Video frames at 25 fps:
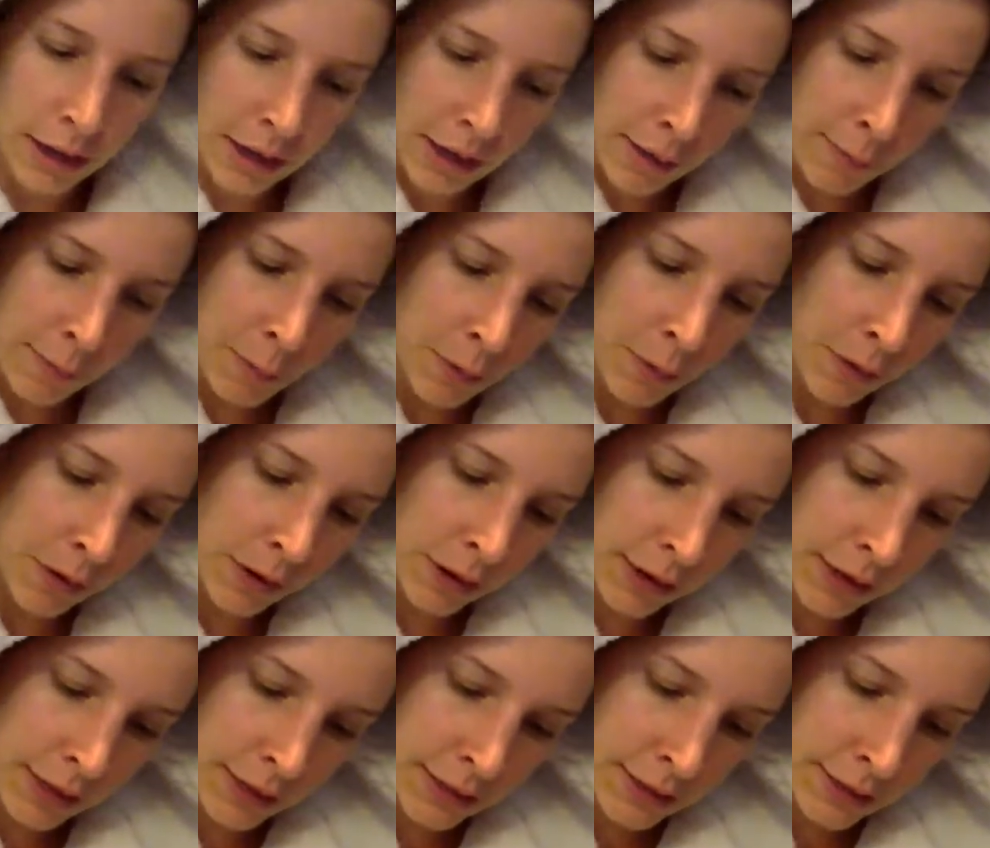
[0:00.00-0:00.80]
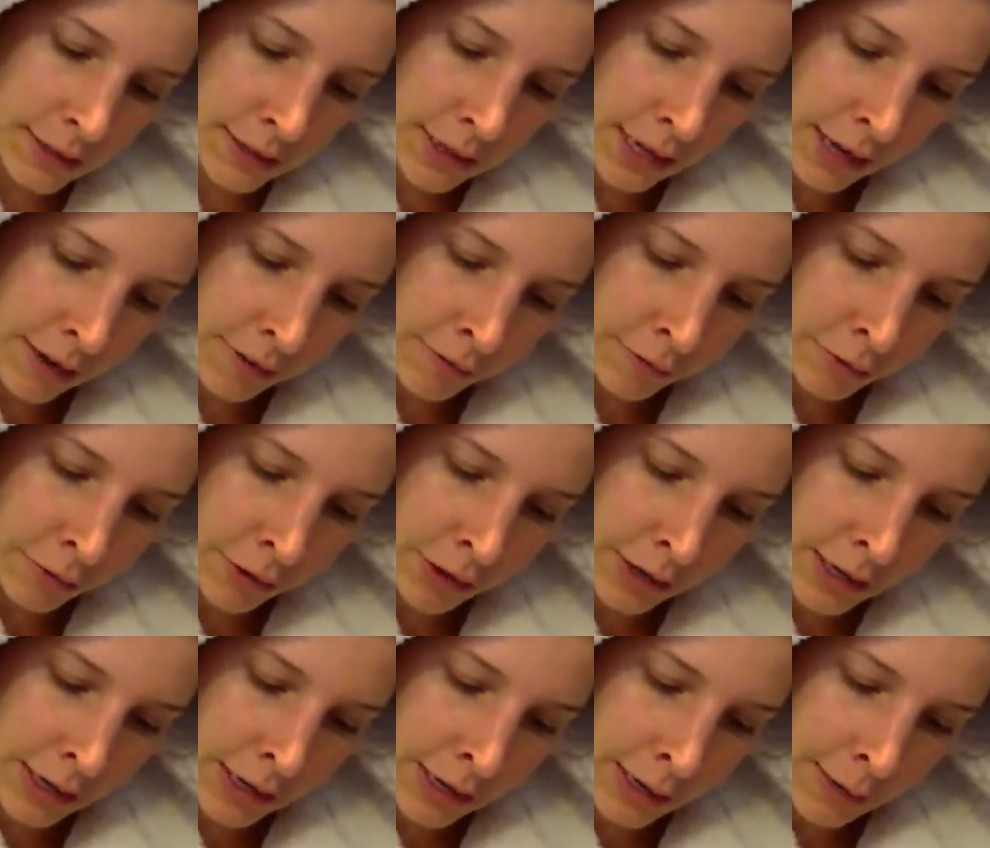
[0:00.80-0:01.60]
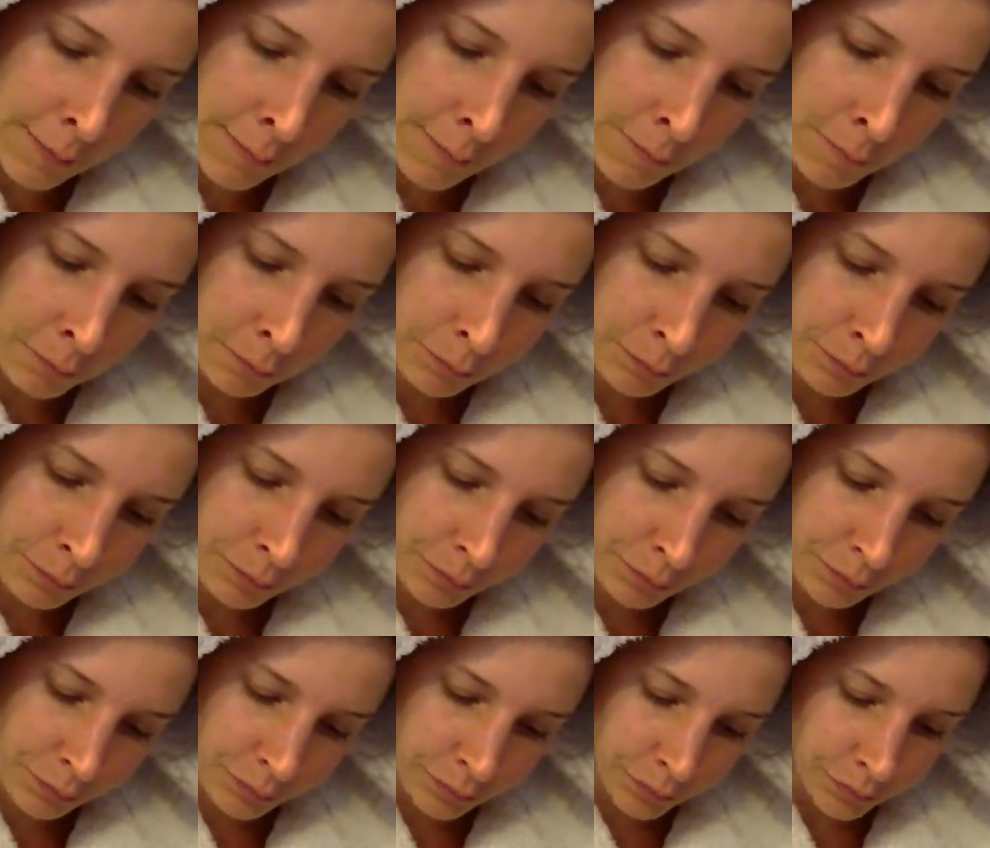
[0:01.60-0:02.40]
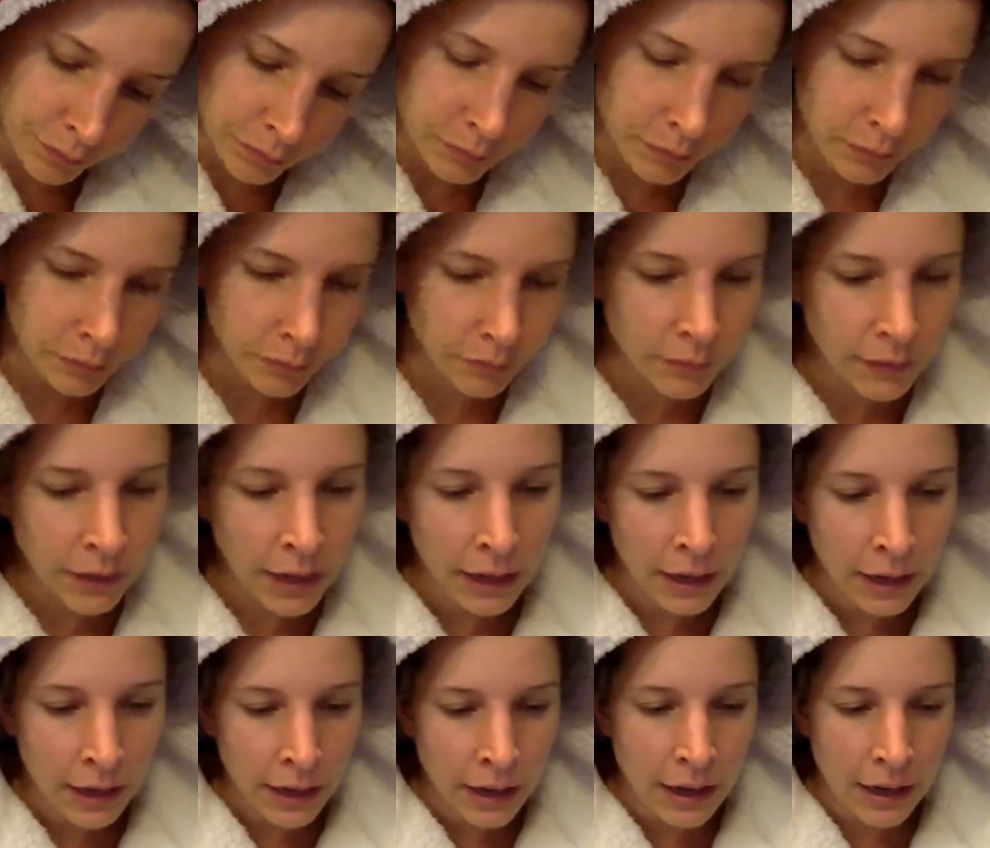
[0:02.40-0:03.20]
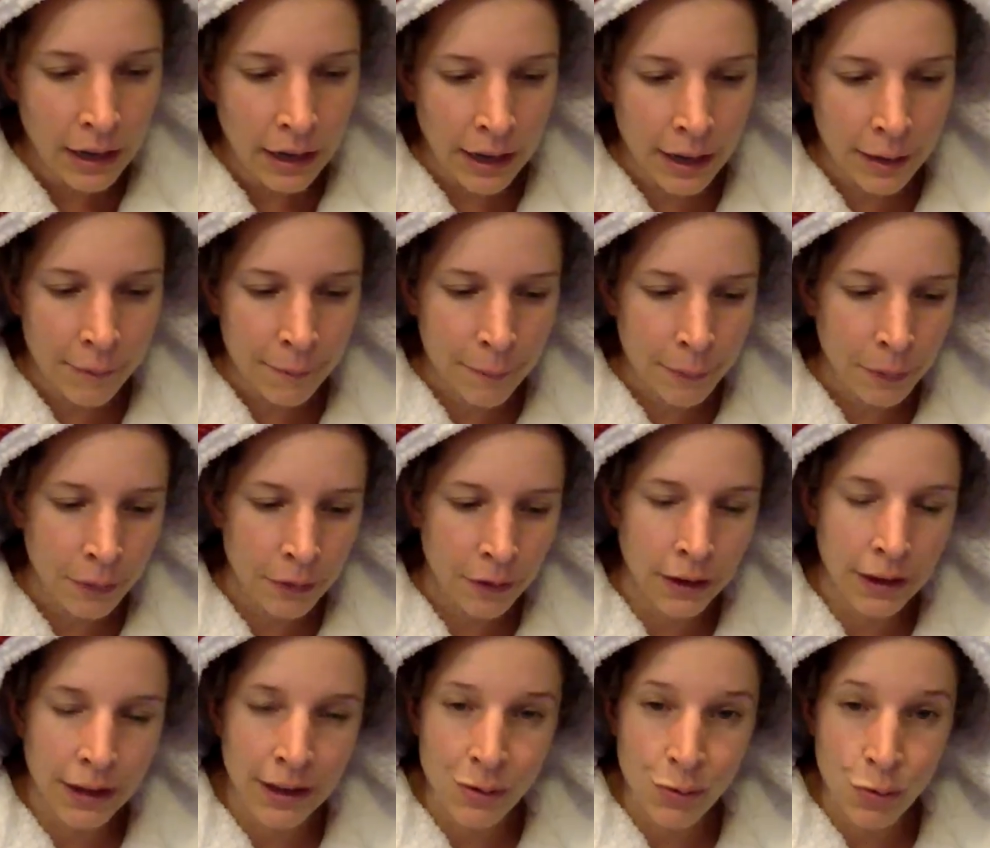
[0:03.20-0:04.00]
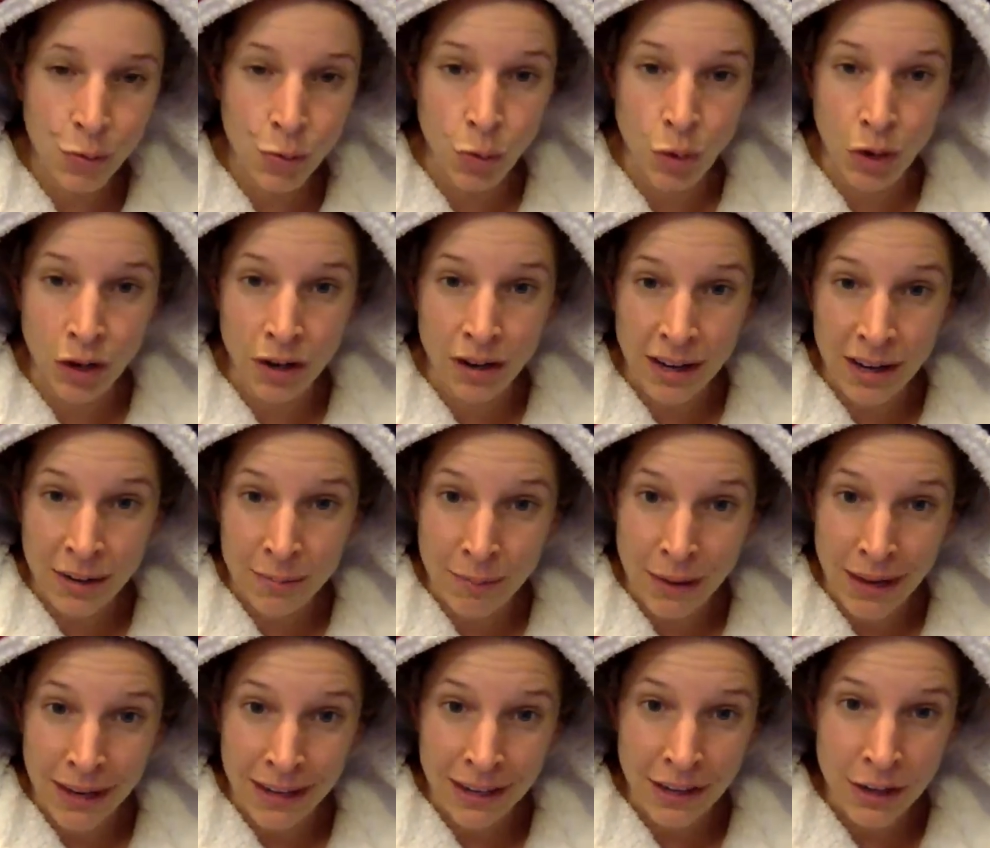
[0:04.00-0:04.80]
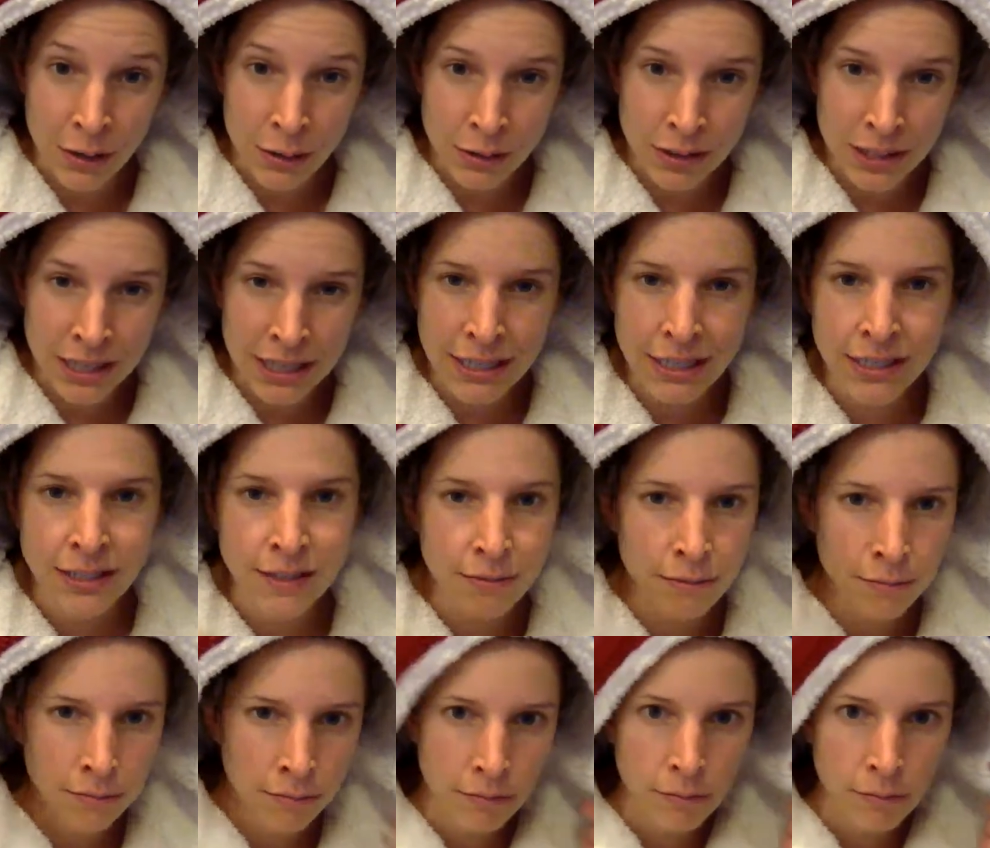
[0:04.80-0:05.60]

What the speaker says: I put time freedom. I put work in my cozies.